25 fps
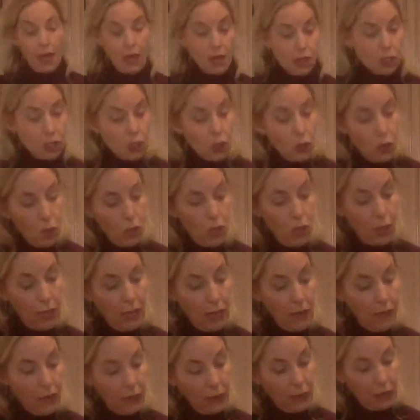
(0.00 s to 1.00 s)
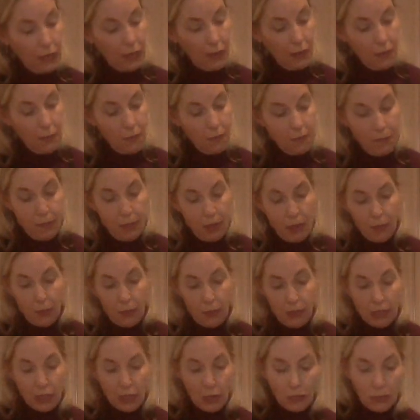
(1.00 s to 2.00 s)
to cook evenly, but we
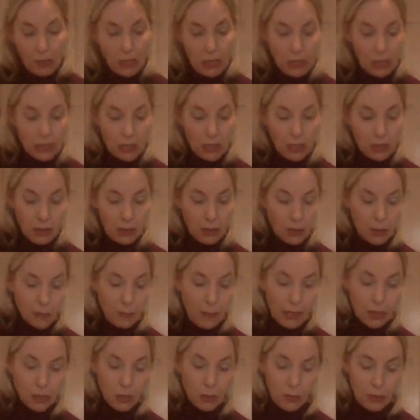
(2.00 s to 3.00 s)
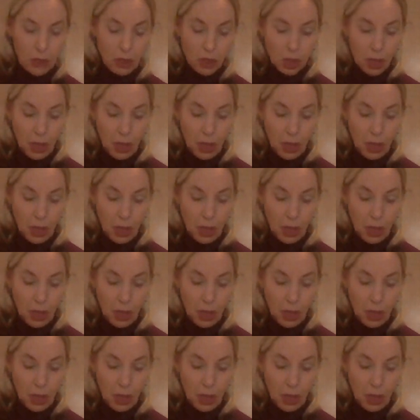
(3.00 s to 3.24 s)
don't need to spend too much